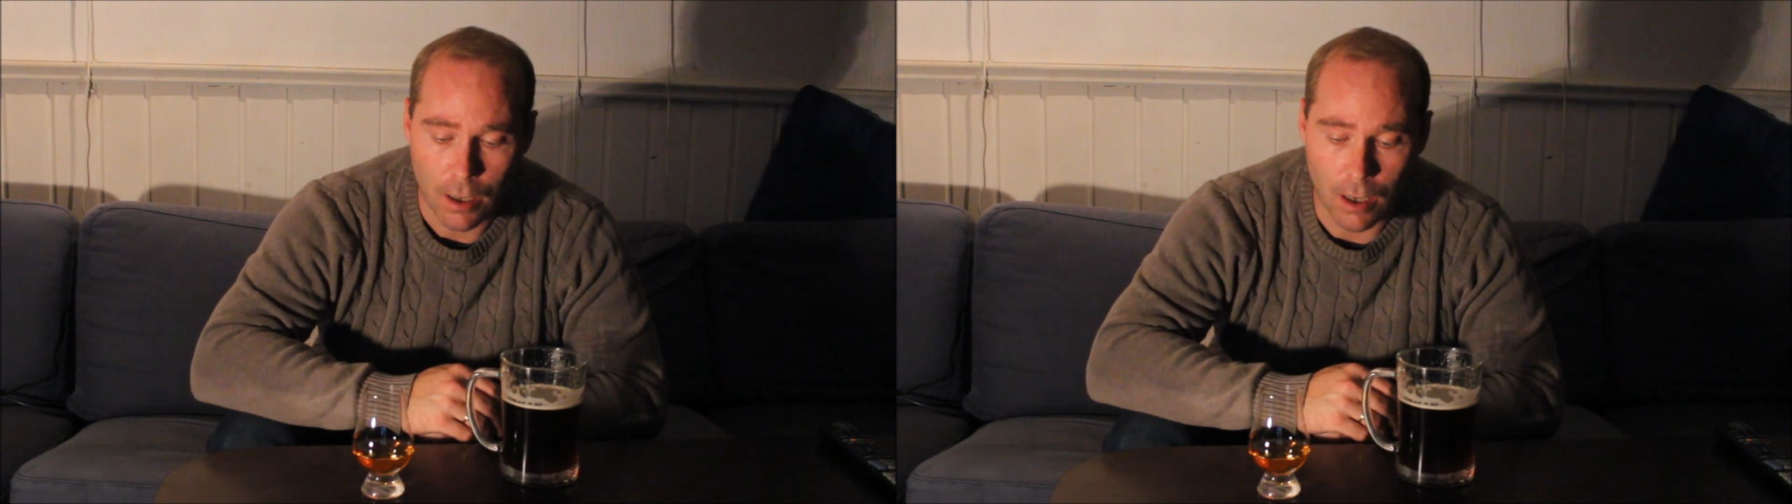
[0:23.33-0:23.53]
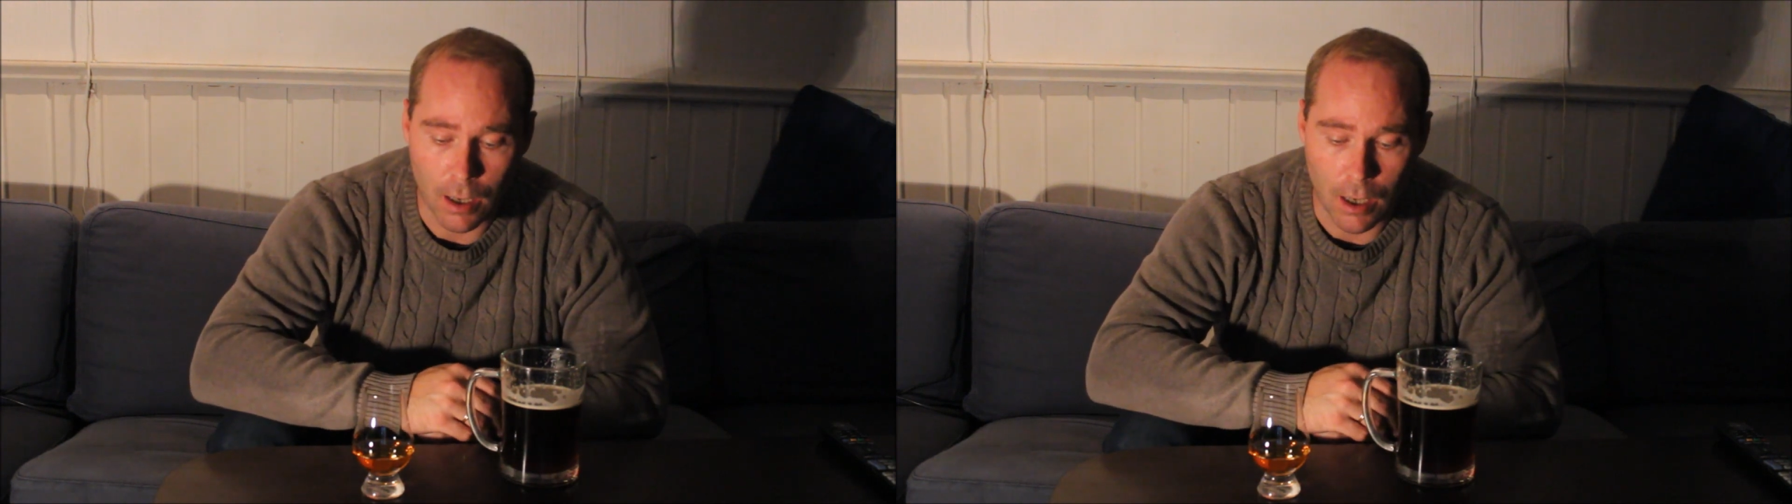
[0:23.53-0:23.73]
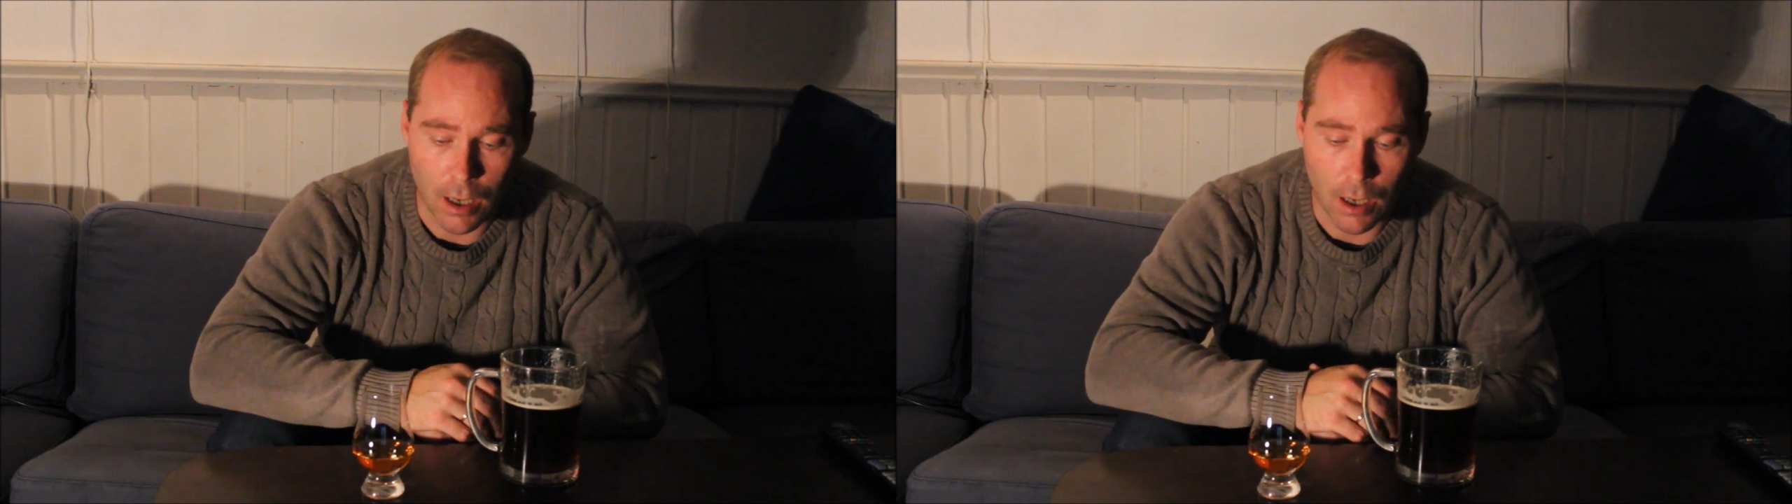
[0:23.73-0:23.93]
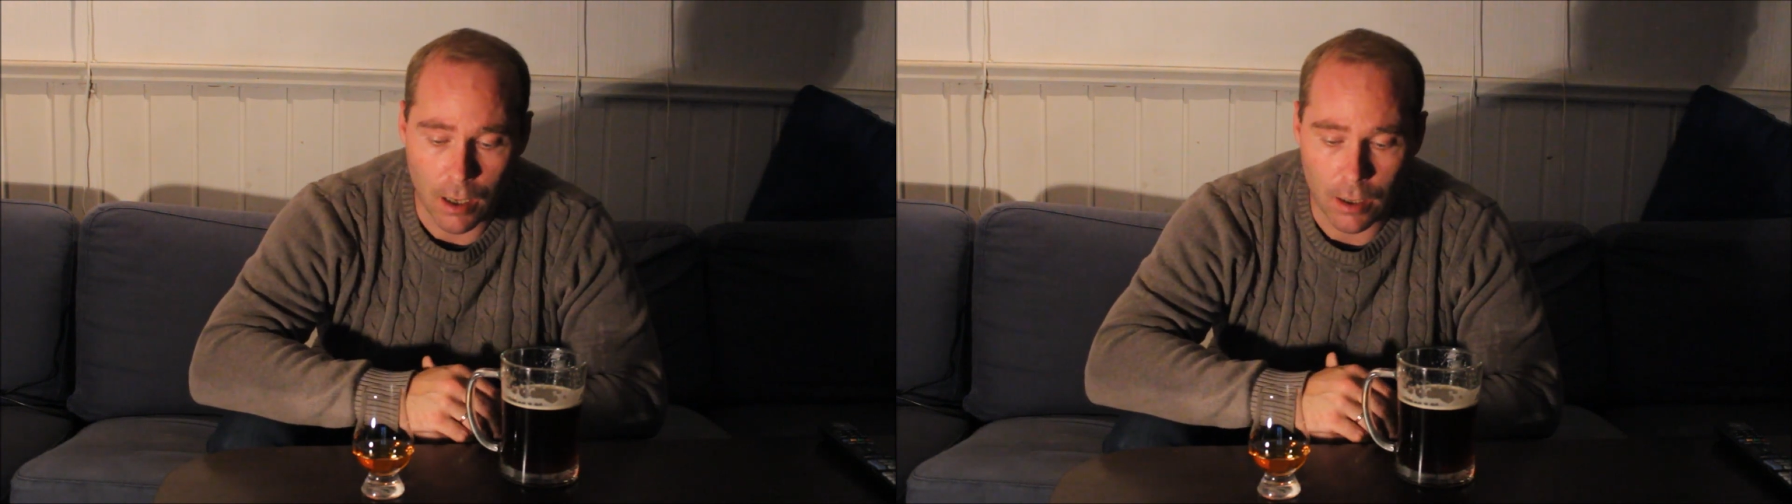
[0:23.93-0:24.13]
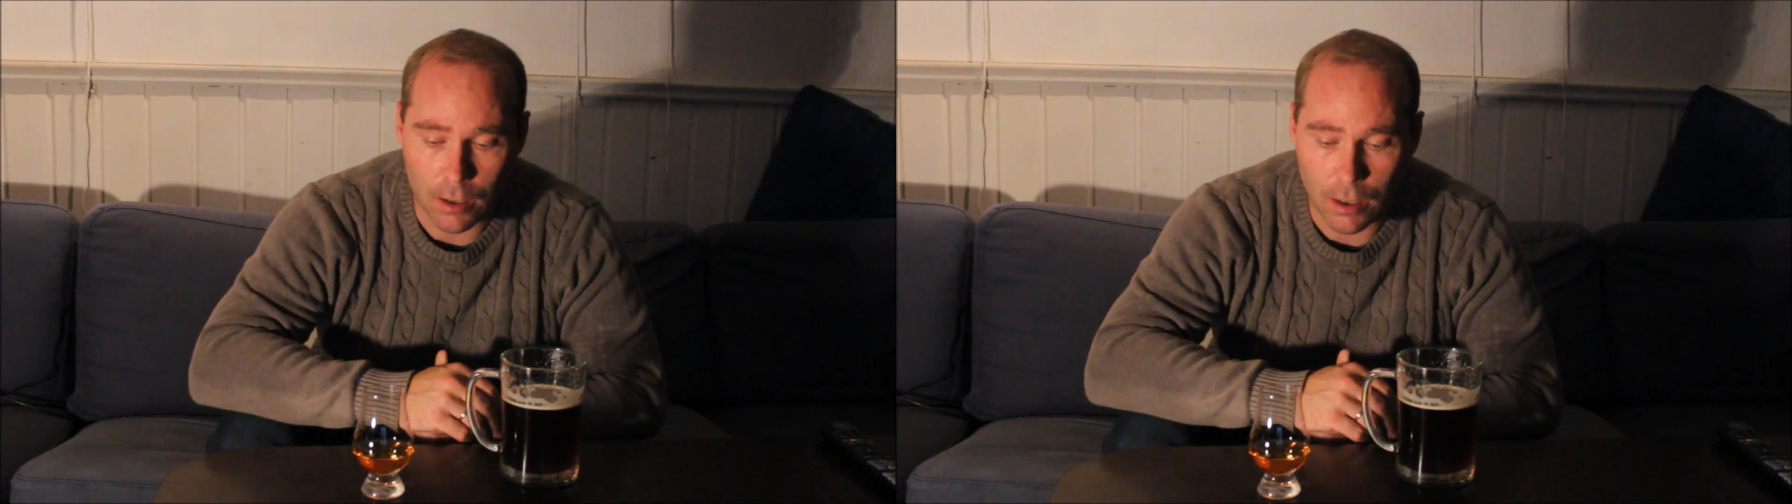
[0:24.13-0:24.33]

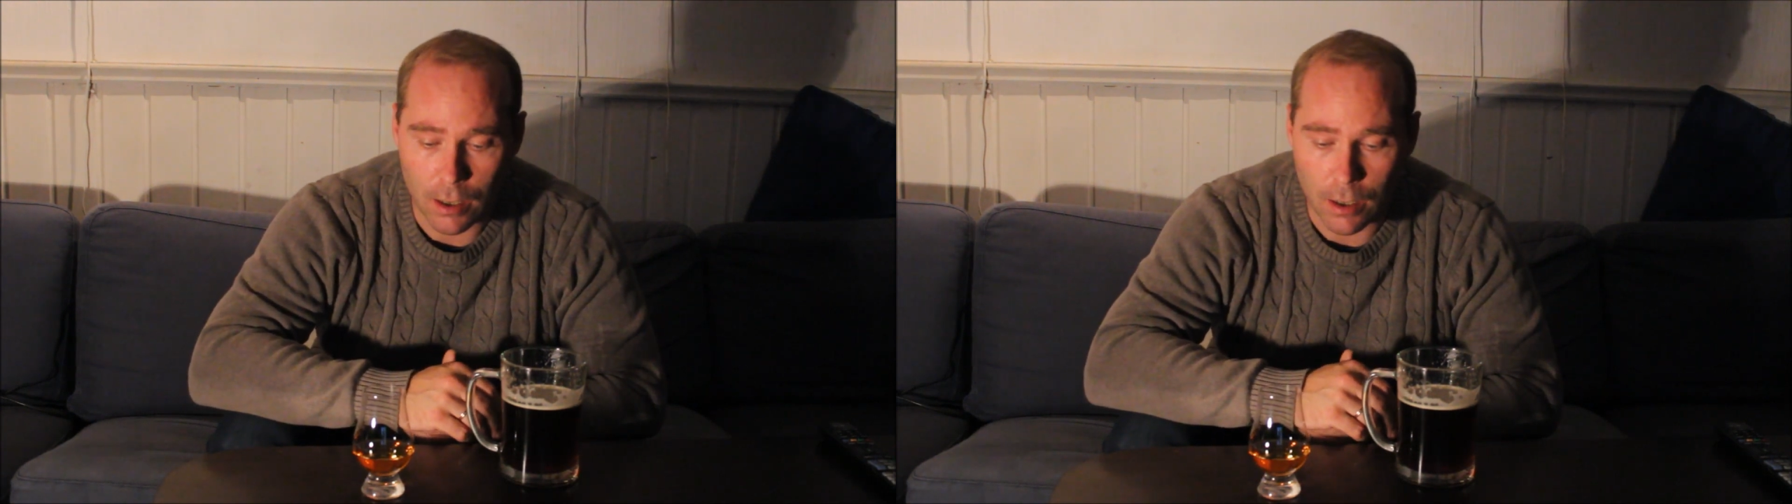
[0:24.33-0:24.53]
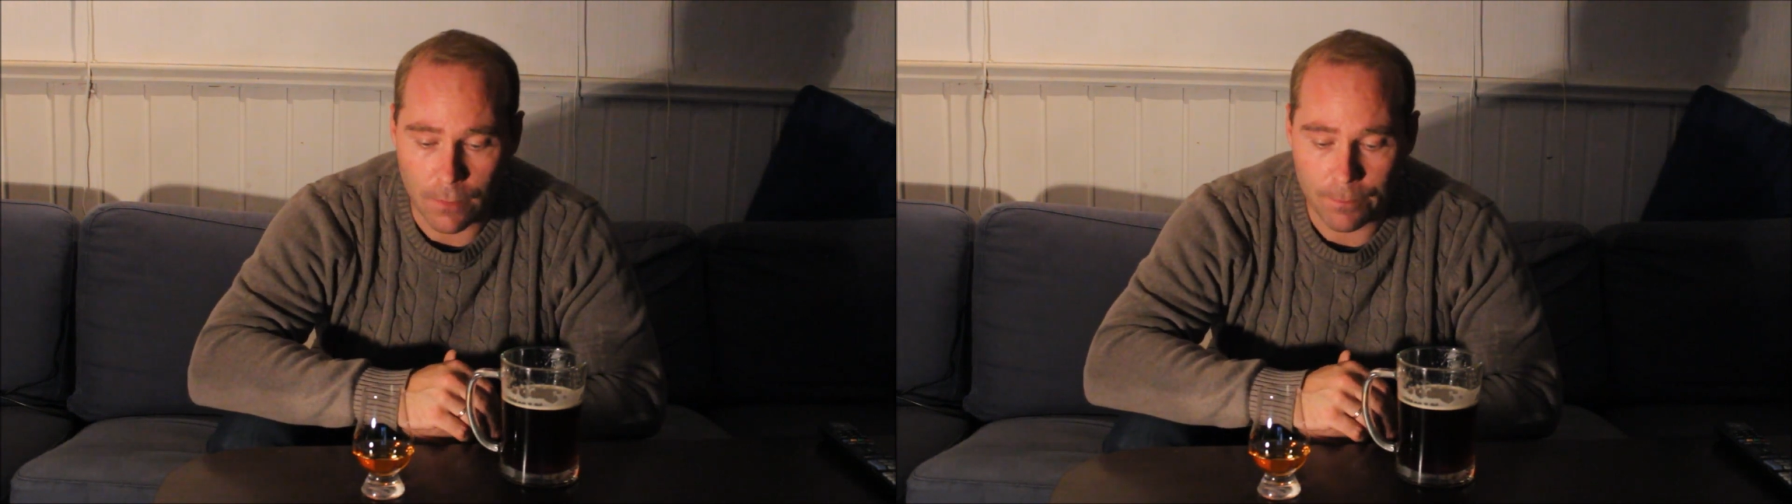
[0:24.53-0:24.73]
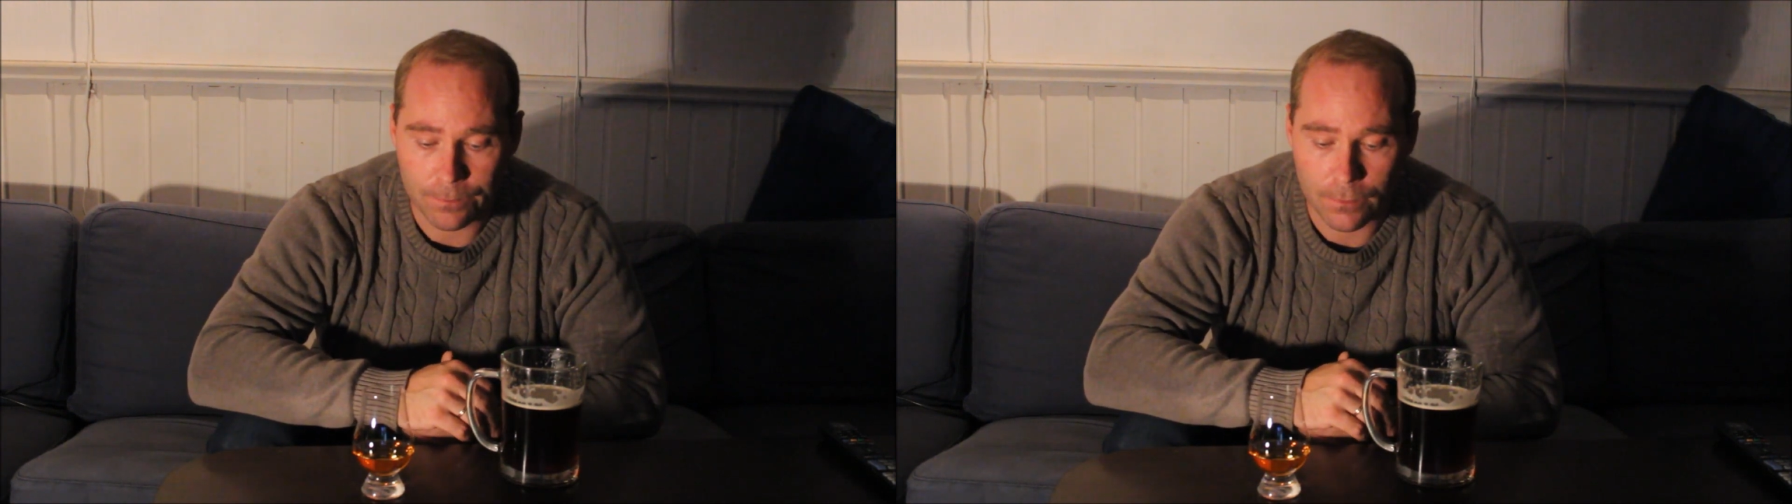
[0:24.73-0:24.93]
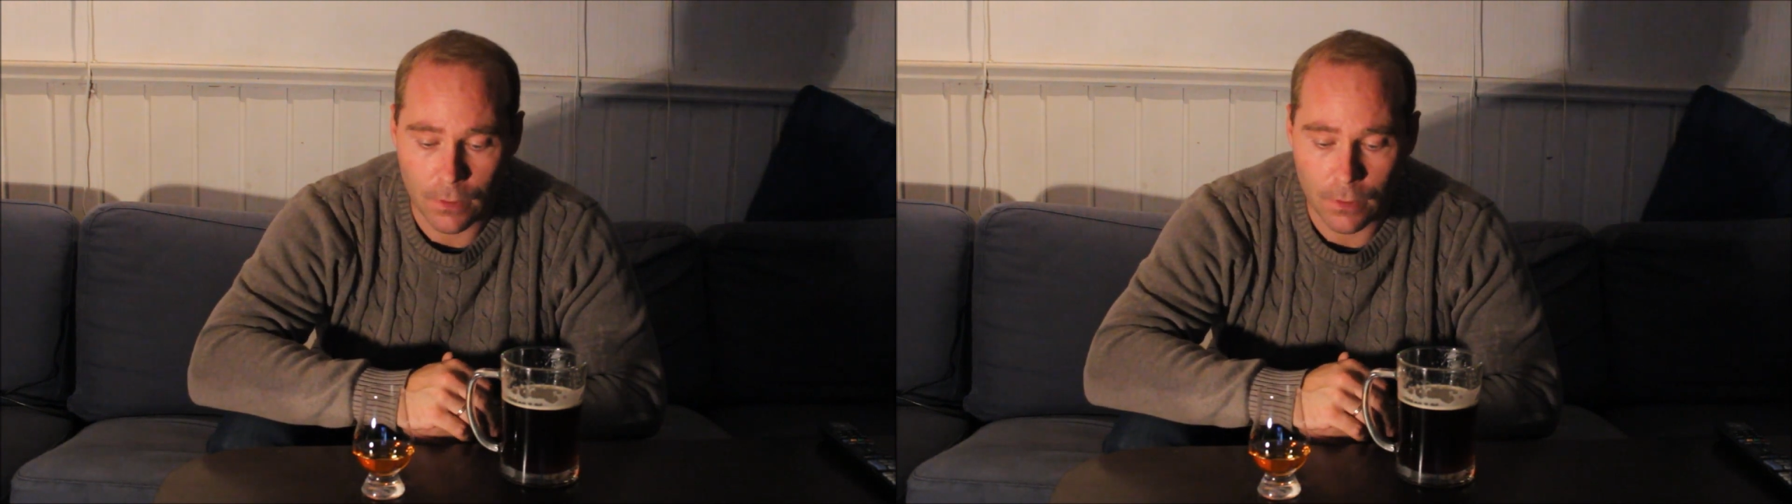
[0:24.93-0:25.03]
I